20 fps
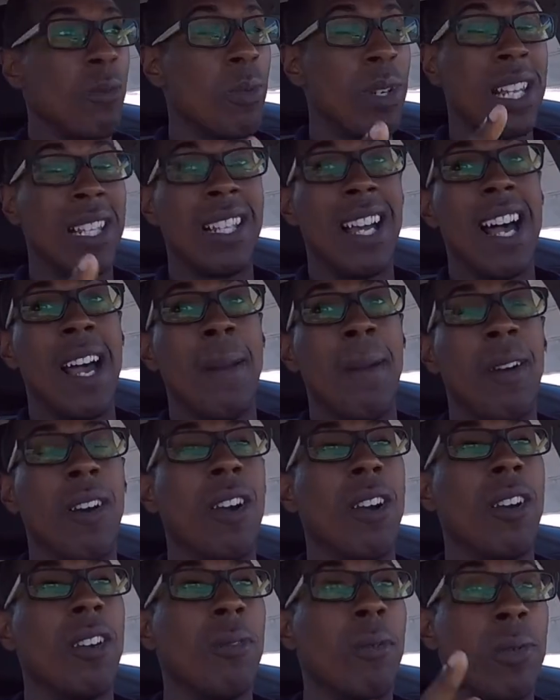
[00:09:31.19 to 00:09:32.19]

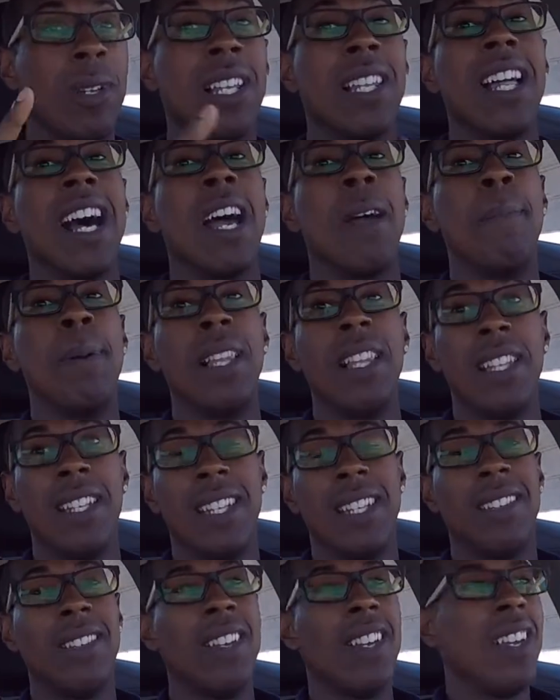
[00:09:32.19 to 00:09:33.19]

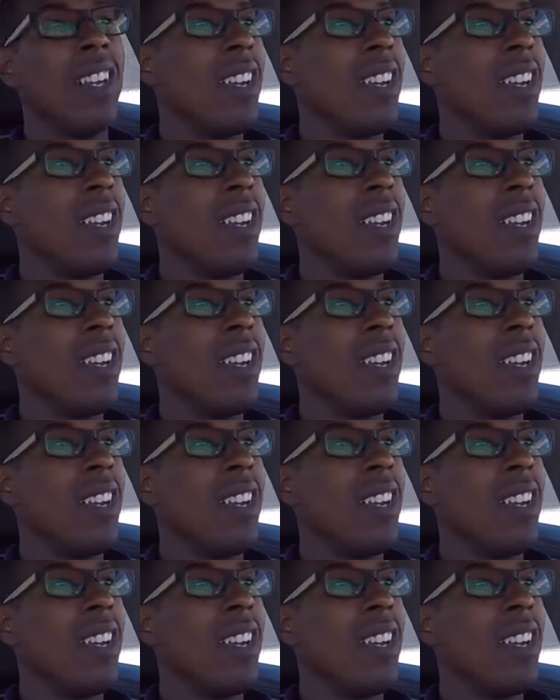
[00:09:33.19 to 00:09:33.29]
reliability.